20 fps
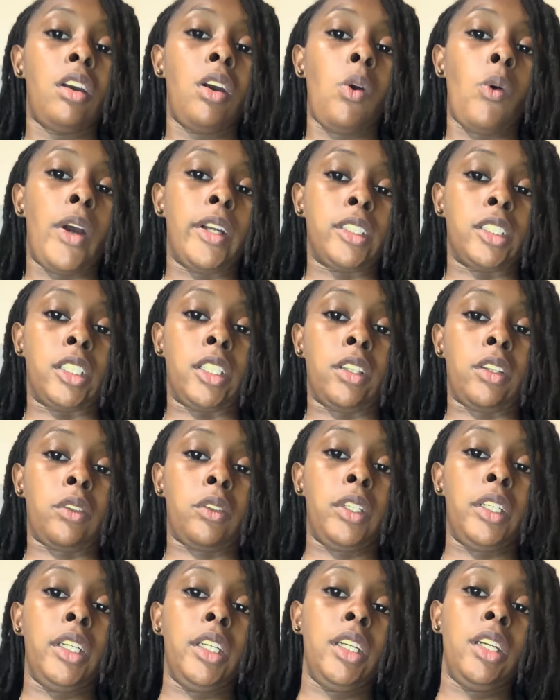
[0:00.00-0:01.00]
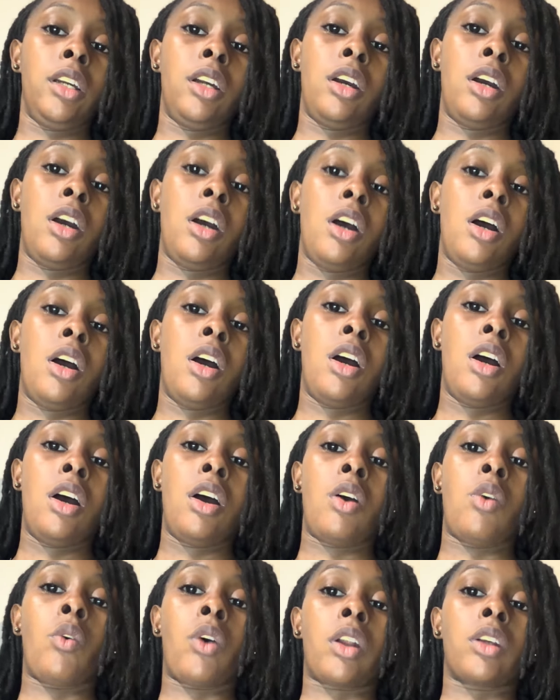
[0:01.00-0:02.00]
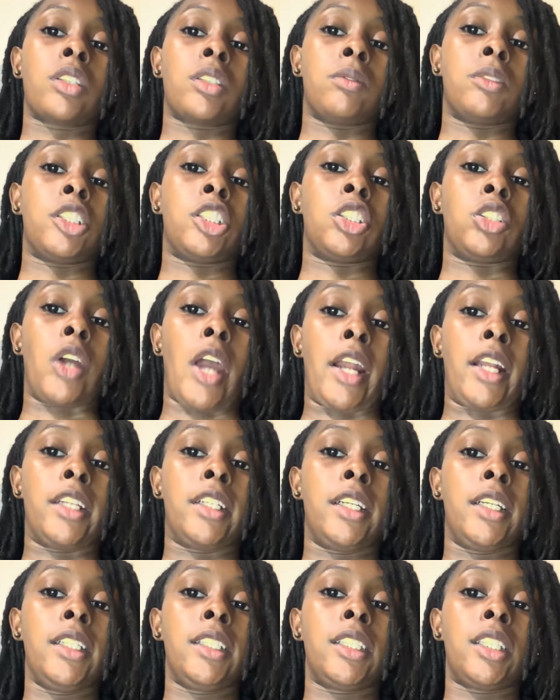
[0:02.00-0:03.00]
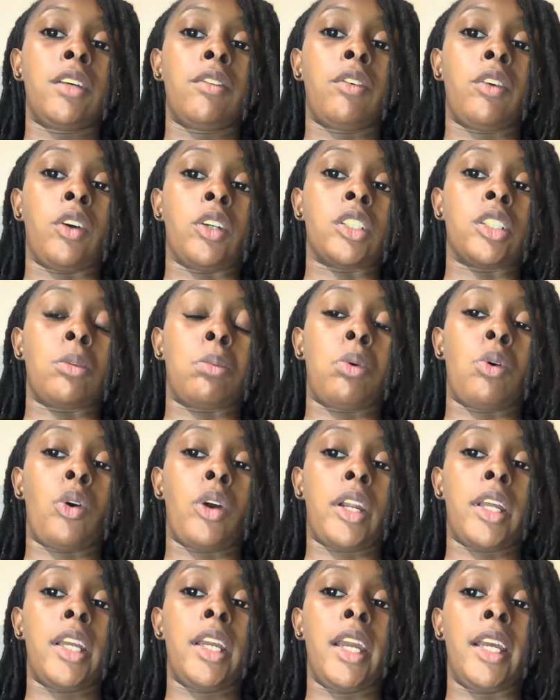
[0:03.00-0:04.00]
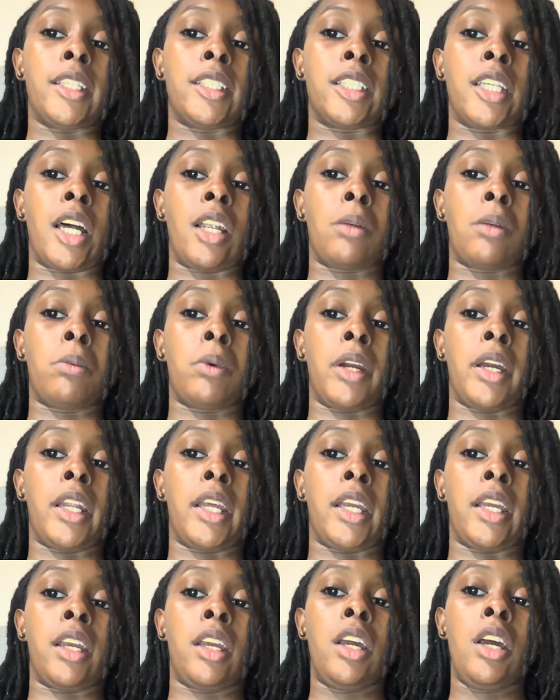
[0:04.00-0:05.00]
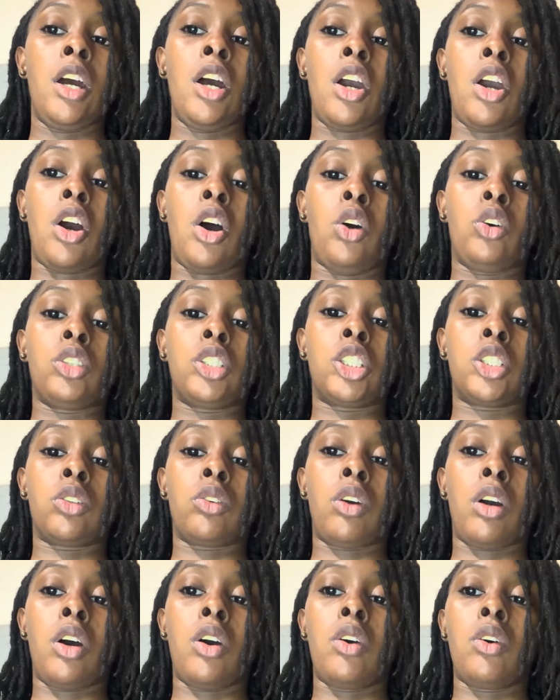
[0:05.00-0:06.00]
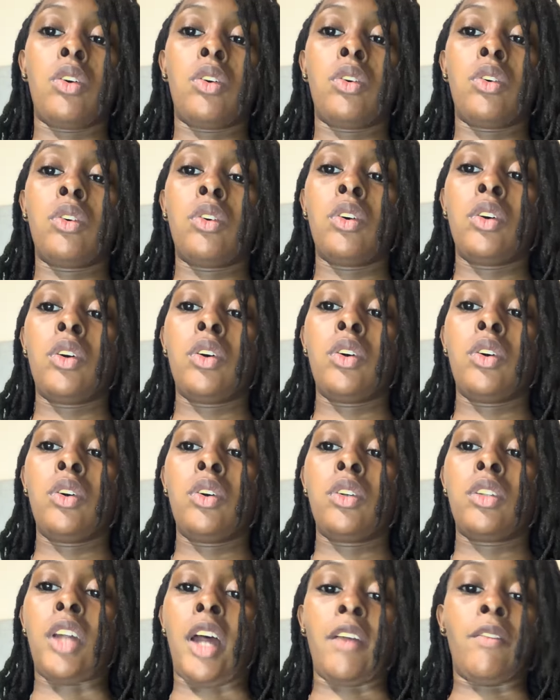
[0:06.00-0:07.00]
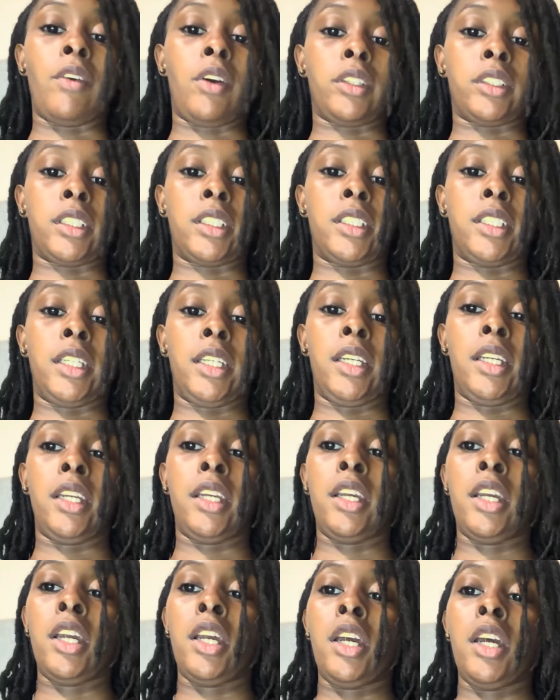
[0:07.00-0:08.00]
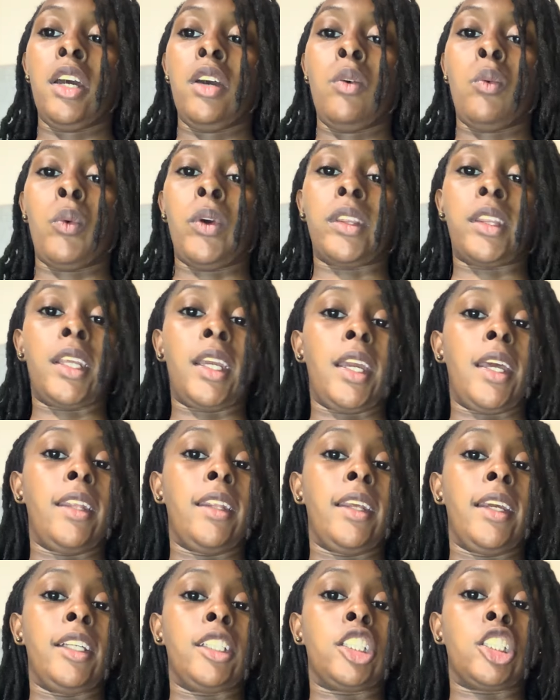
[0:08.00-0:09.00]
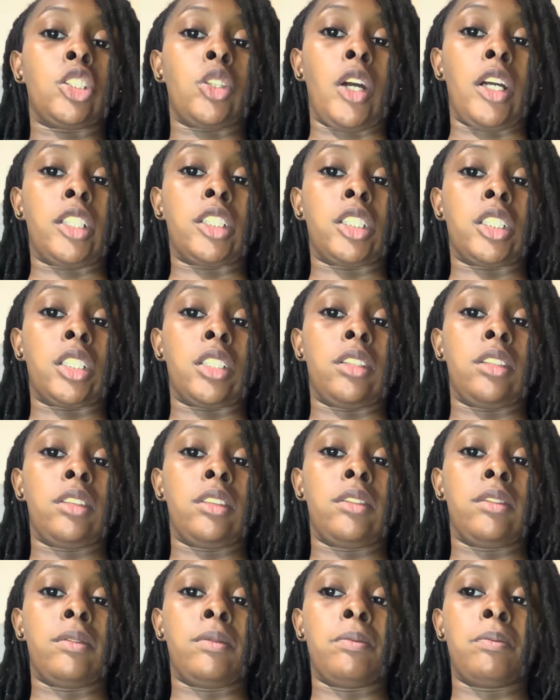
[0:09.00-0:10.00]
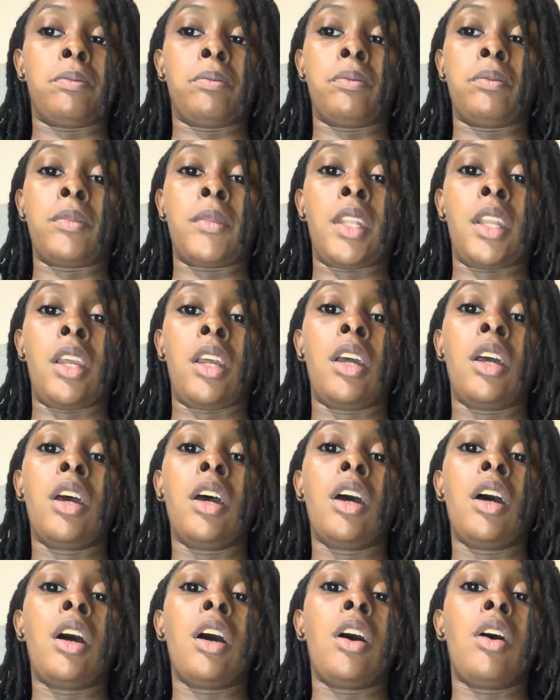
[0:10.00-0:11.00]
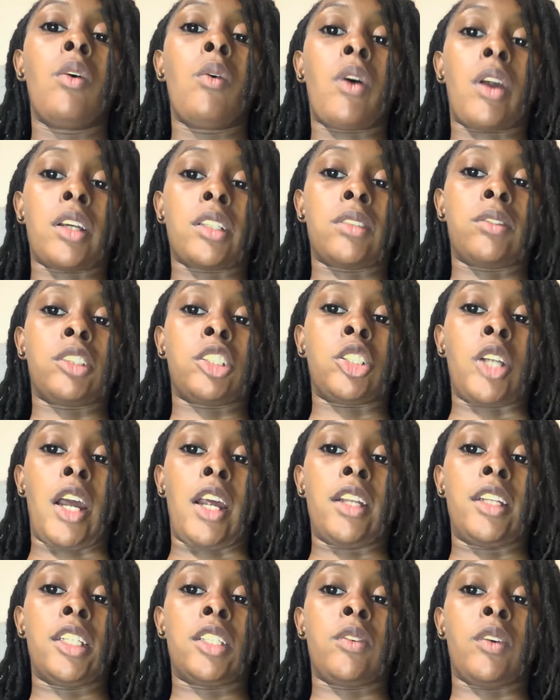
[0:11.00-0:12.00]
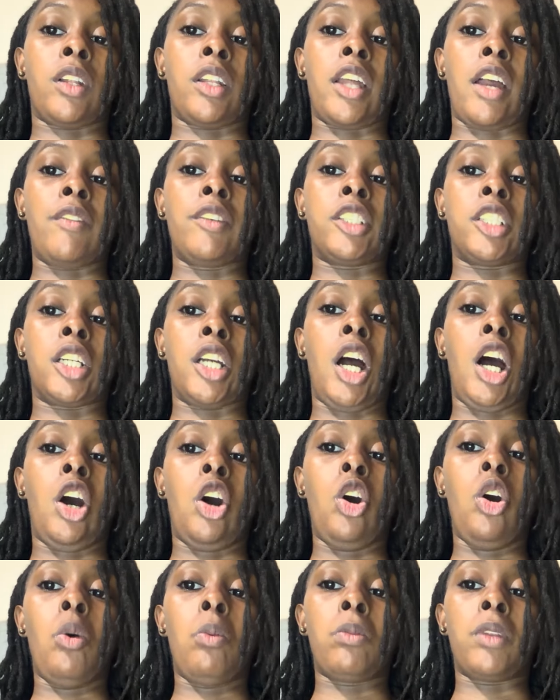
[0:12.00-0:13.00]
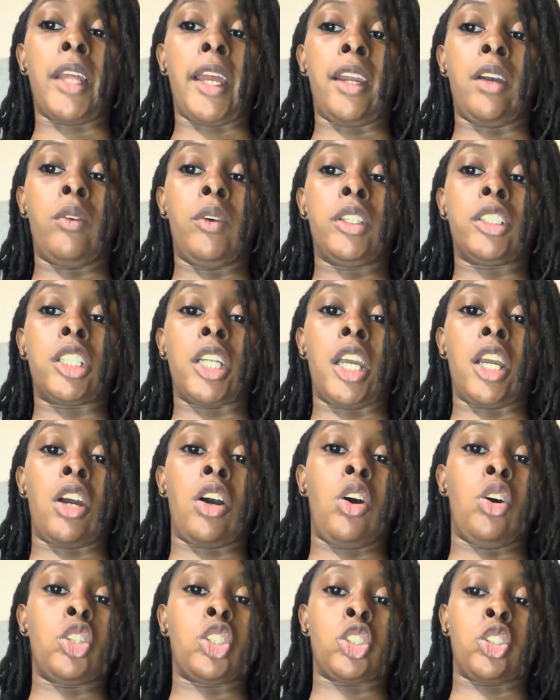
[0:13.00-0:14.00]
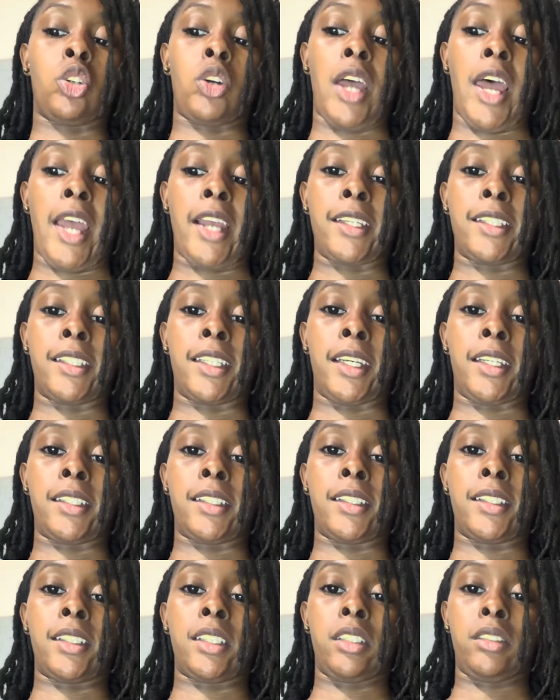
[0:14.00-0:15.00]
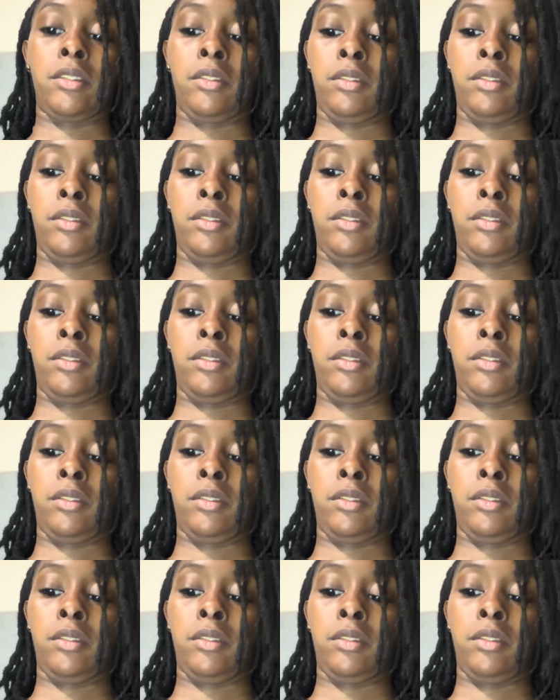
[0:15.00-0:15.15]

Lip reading: Question 3. What are some strategies for supporting and celebrating cultural diversity within the instruction? What are some strategies for leveraging home language and cultural access?